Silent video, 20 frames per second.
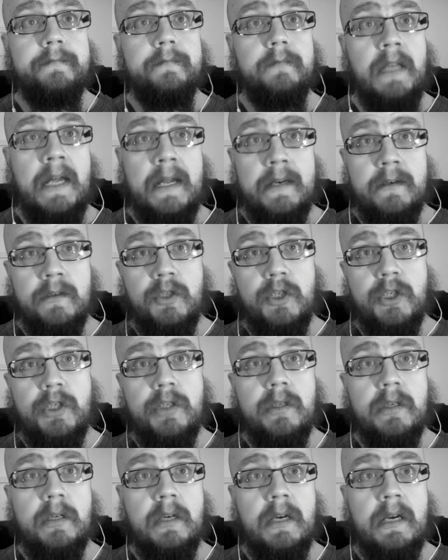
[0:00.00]

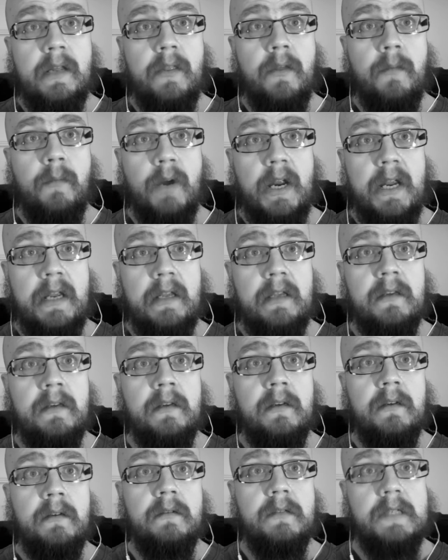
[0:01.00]
lunch, another break,
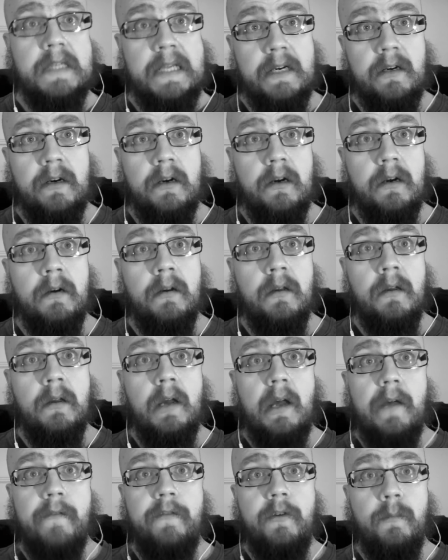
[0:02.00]
dinner,
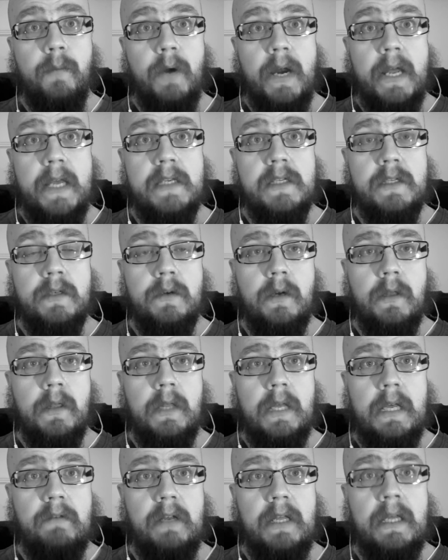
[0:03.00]
a few breaks during
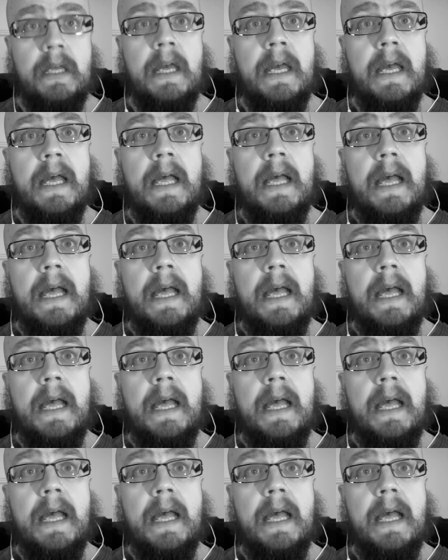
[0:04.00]
the evening,